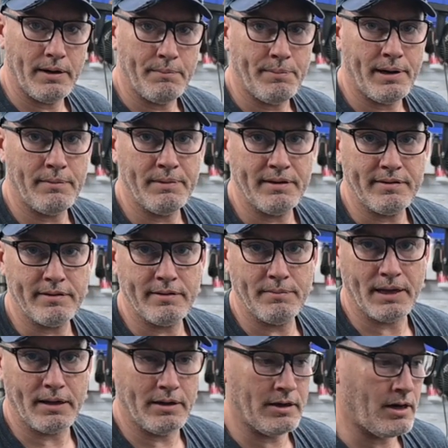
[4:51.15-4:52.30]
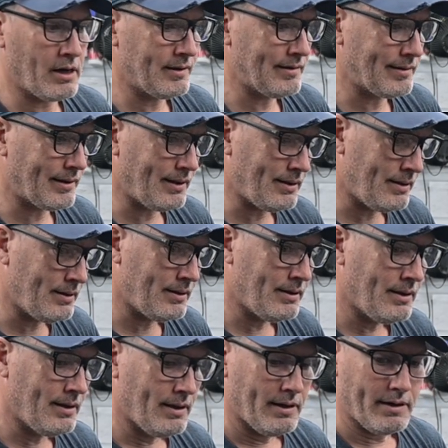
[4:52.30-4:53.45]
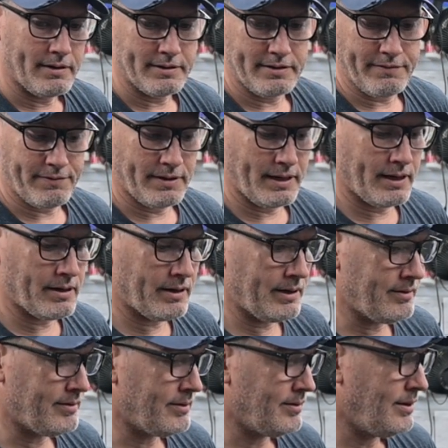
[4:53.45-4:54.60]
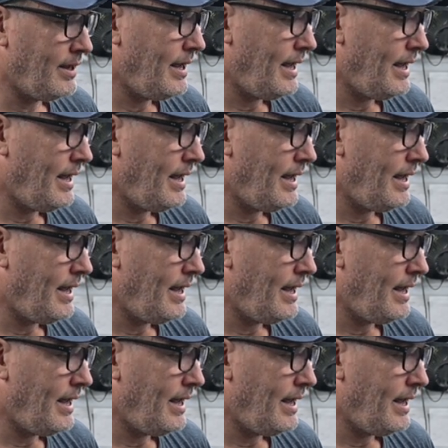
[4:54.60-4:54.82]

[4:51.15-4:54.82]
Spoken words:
and pumice to make a non-skid on different areas,